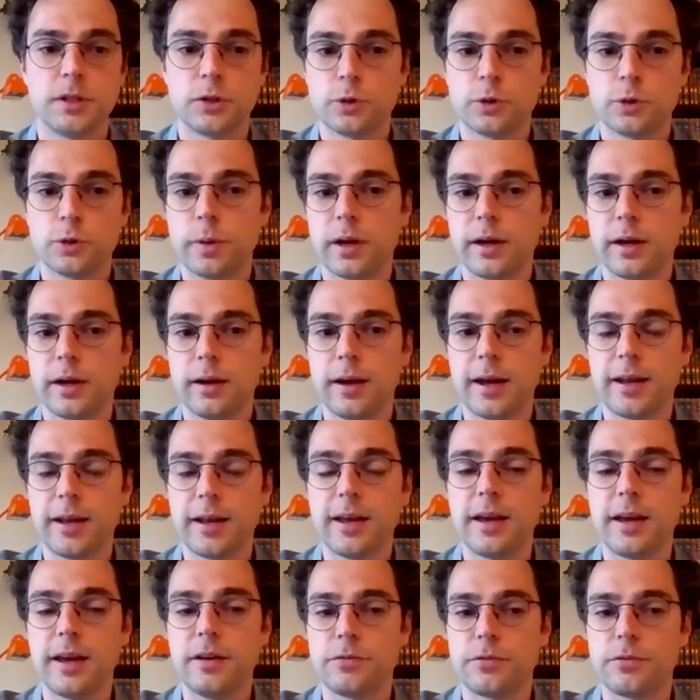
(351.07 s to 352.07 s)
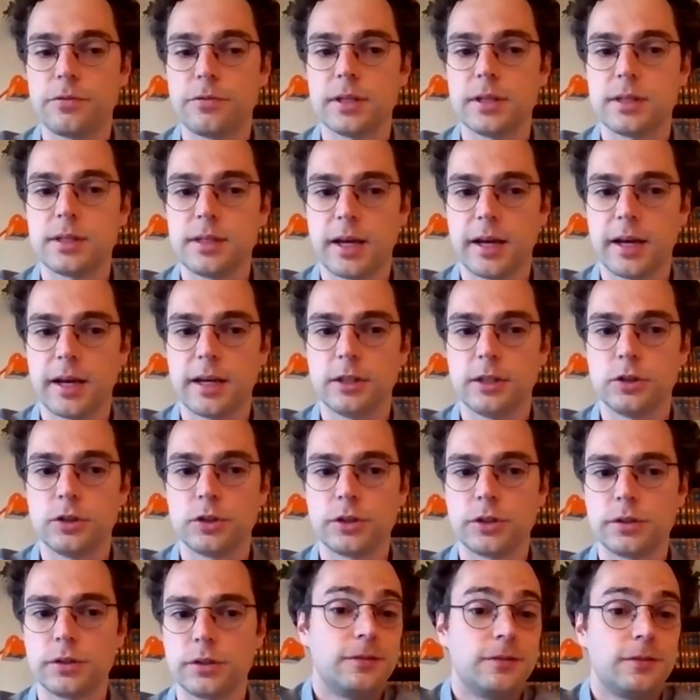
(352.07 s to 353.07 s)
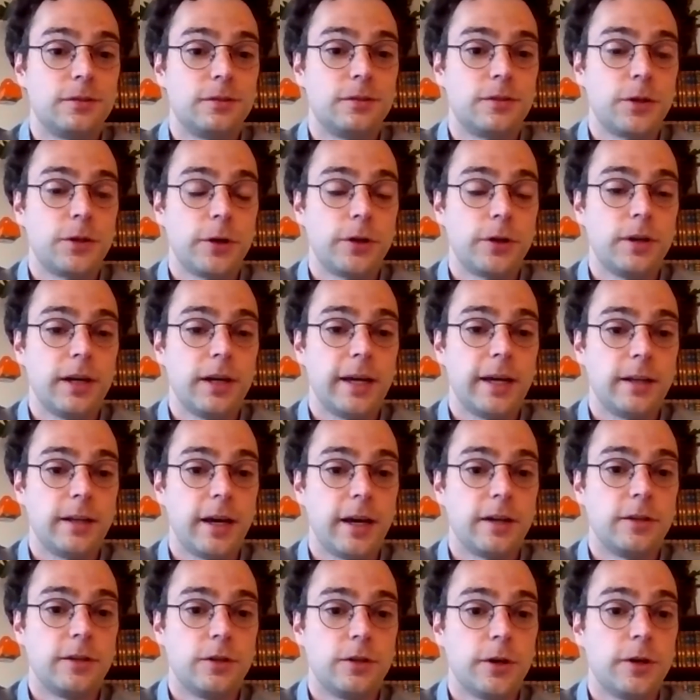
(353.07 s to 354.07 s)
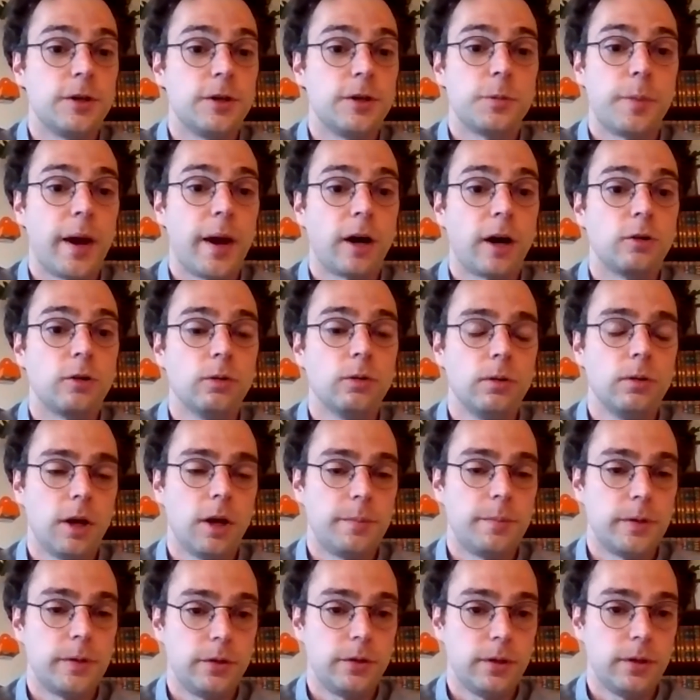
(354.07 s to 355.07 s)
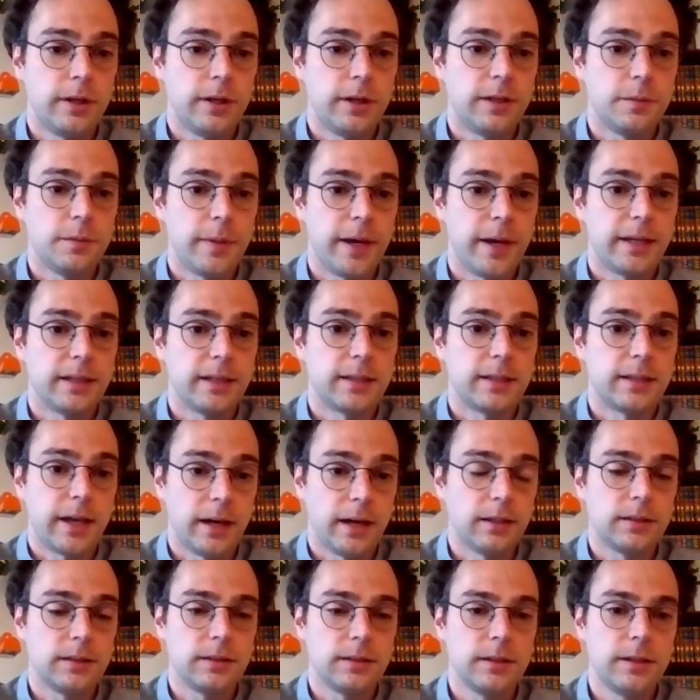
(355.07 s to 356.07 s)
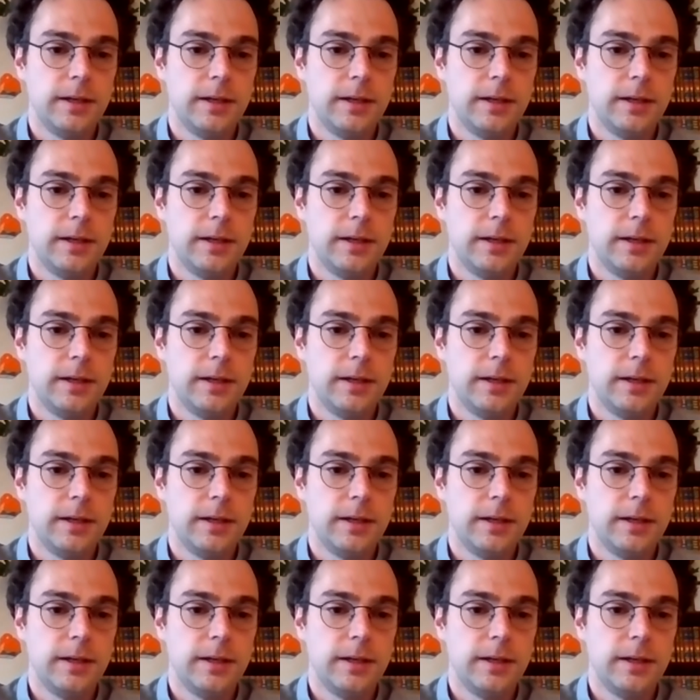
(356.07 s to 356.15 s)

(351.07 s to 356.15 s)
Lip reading: Zuma at every stage had turned his back on all opportunity to make his case.